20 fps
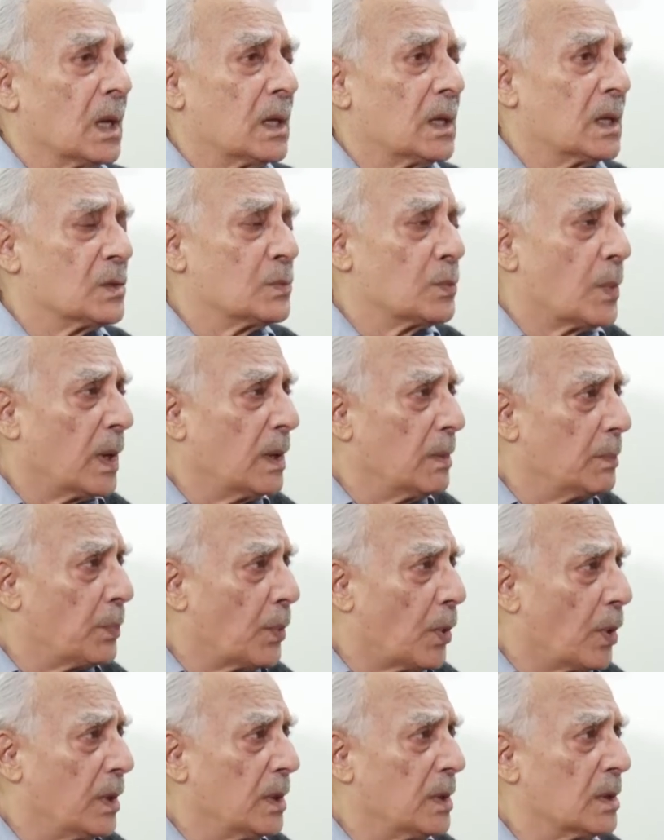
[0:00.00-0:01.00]
That is one
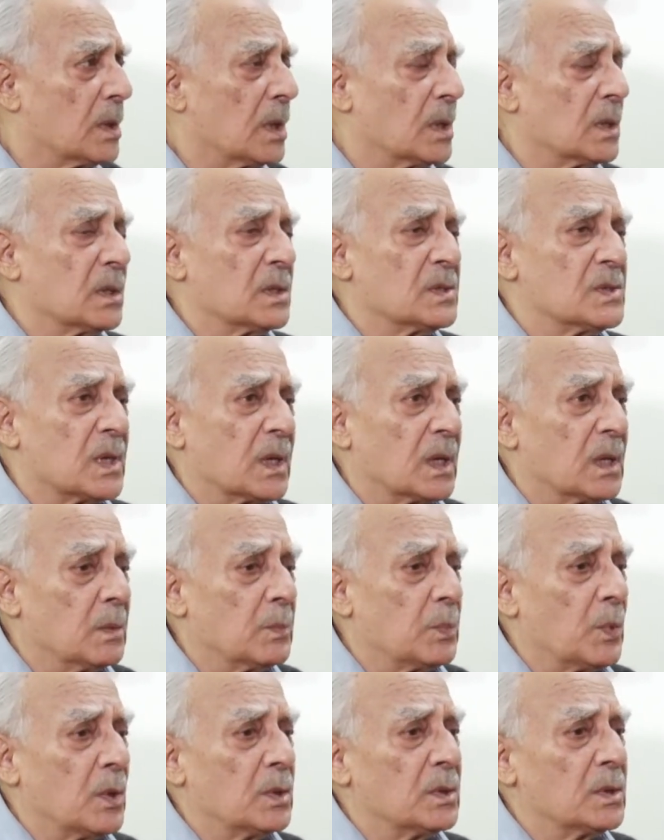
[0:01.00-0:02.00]
point, and the
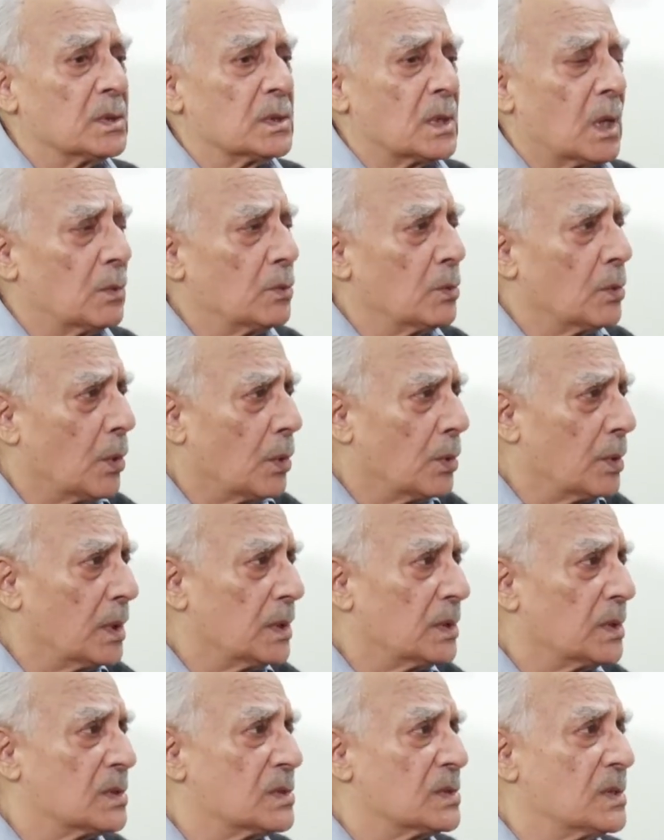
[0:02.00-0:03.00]
second point is how long
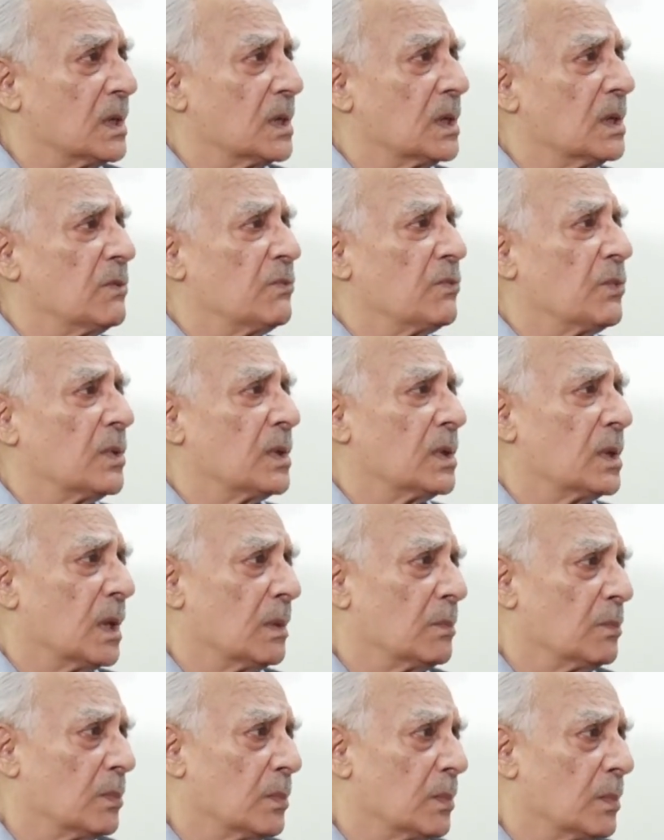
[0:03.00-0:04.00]
it has taken for
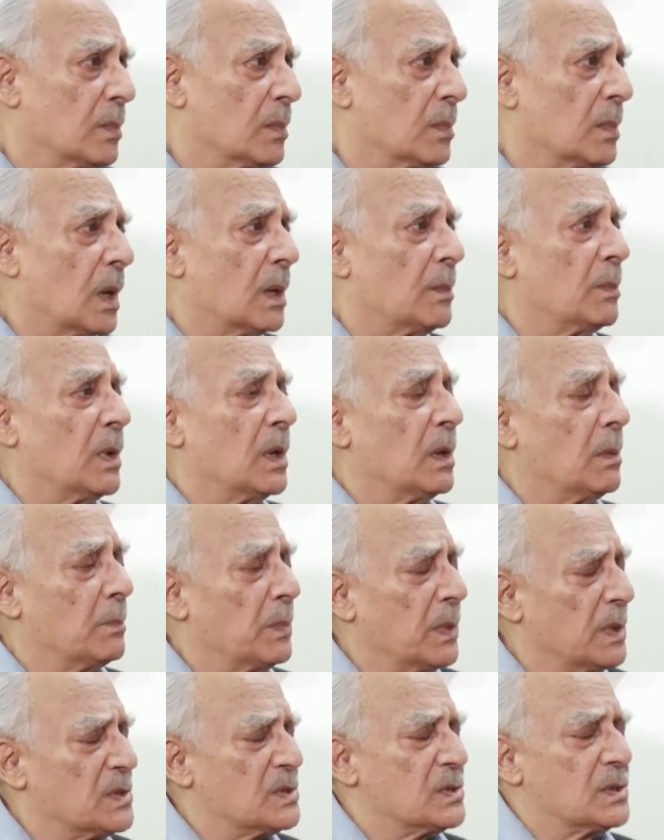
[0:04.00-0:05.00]
them,
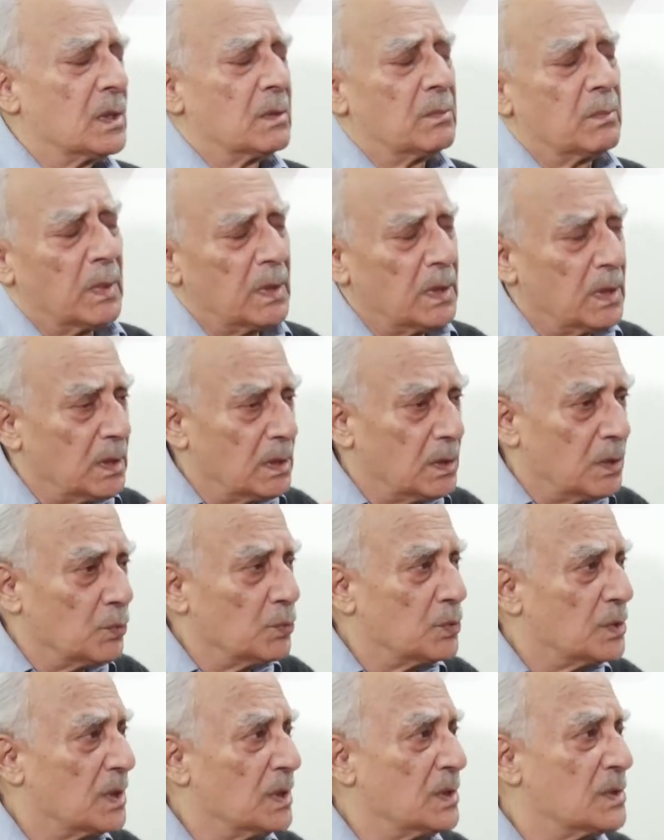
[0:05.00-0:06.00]
amidst their many
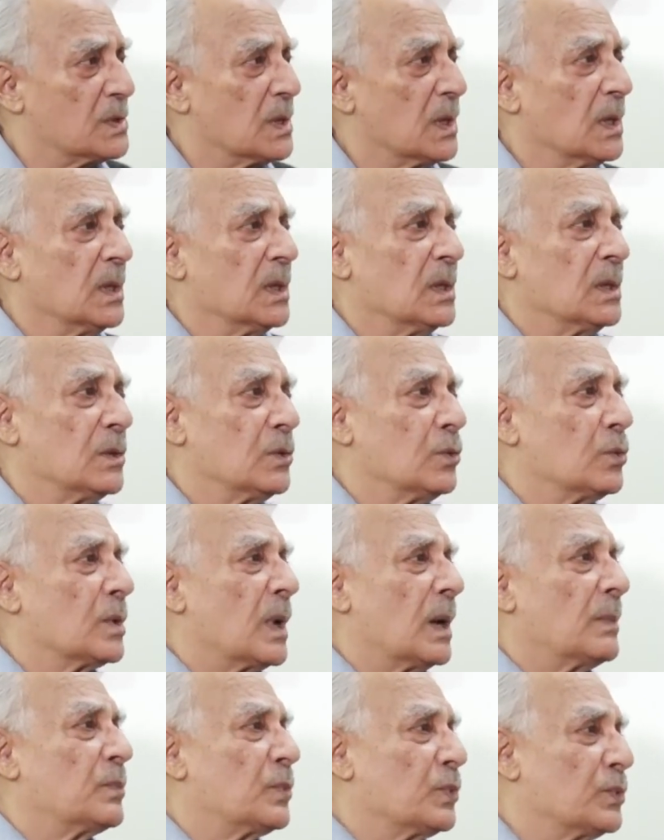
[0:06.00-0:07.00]
duties, to
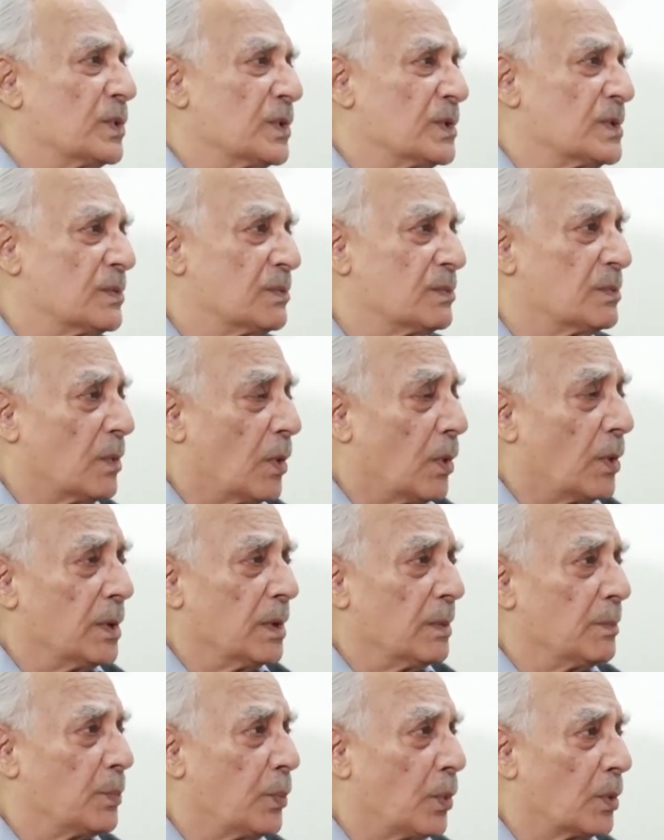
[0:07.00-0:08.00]
come to this
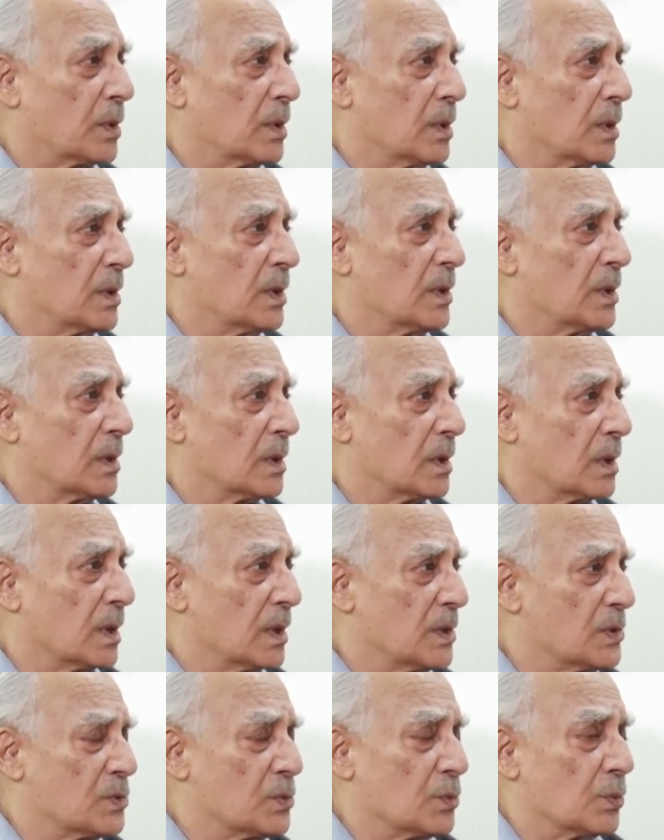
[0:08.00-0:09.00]
all-important
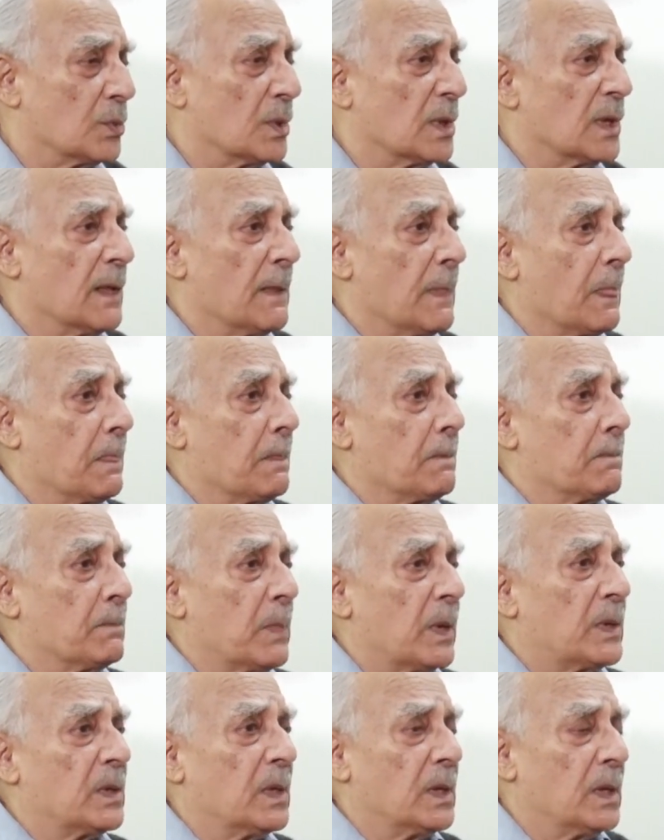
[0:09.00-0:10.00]
issue.
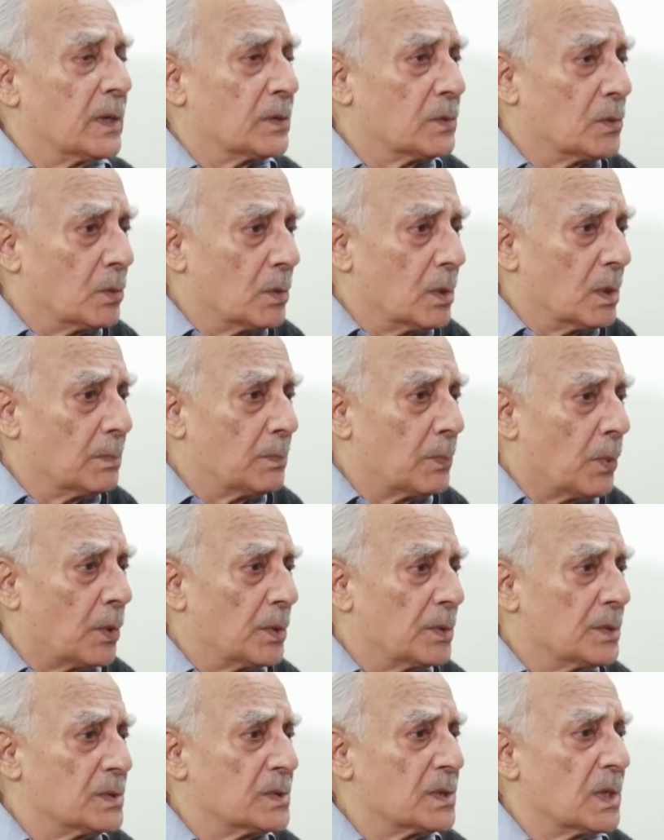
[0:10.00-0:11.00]
But electoral
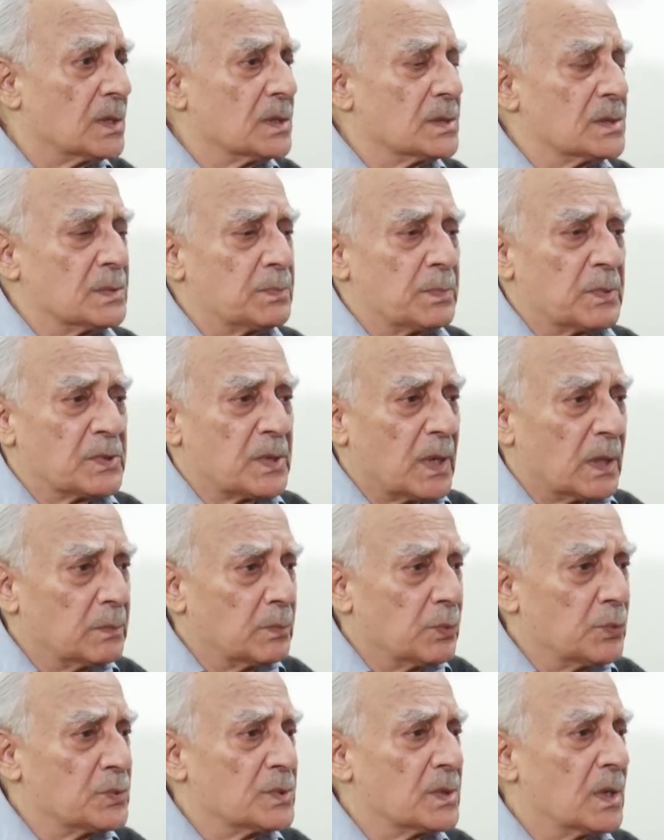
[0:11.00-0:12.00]
bonds, as
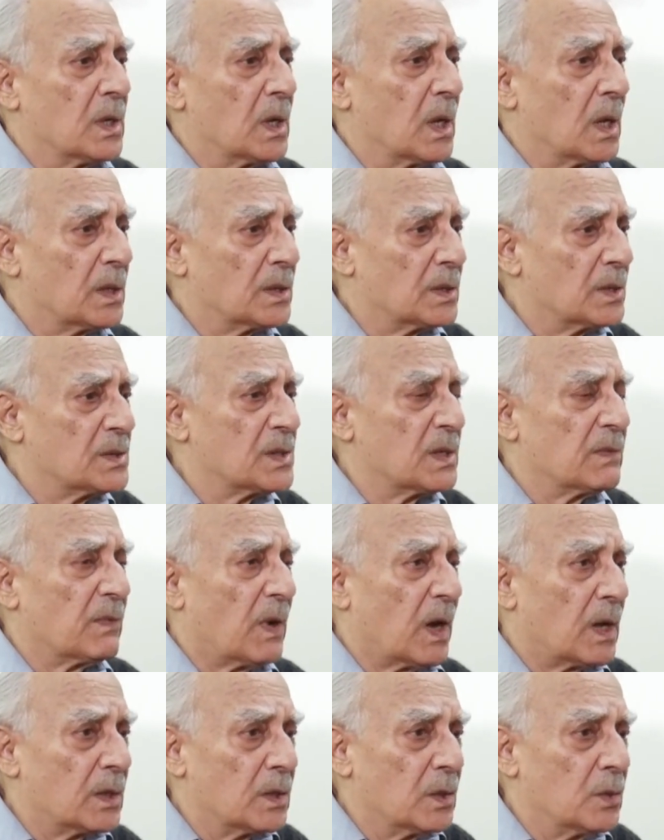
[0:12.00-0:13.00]
Prashant Bhushan and others have
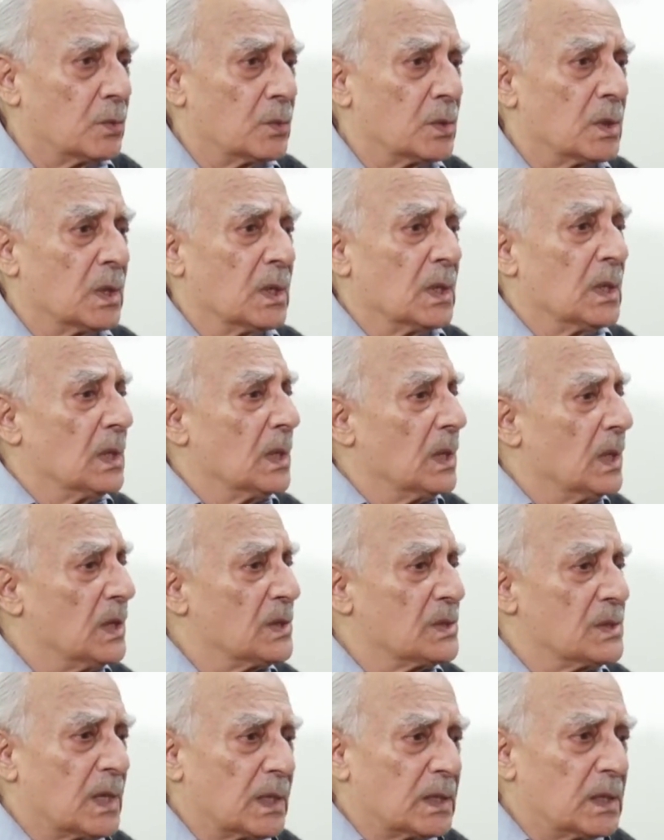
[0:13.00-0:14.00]
argued,
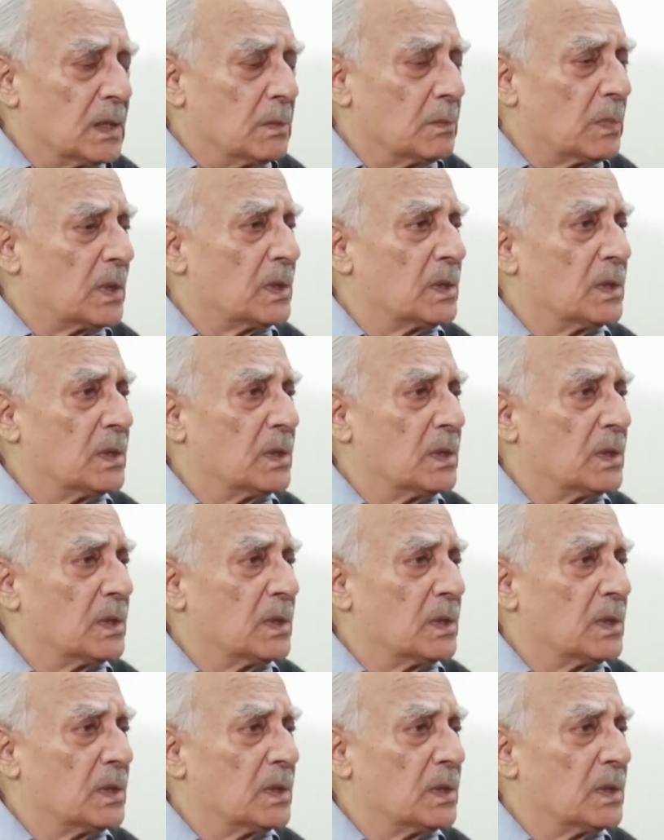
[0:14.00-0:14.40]
is nothing but